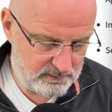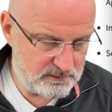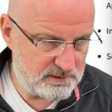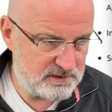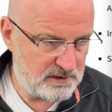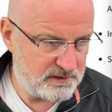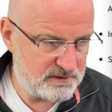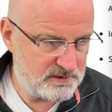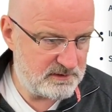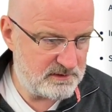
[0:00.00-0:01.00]

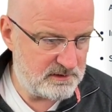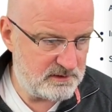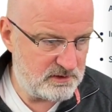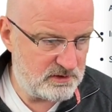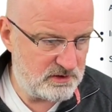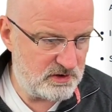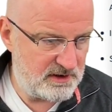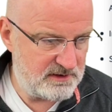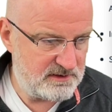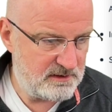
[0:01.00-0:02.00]

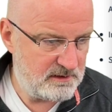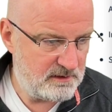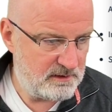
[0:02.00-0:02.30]
sausages,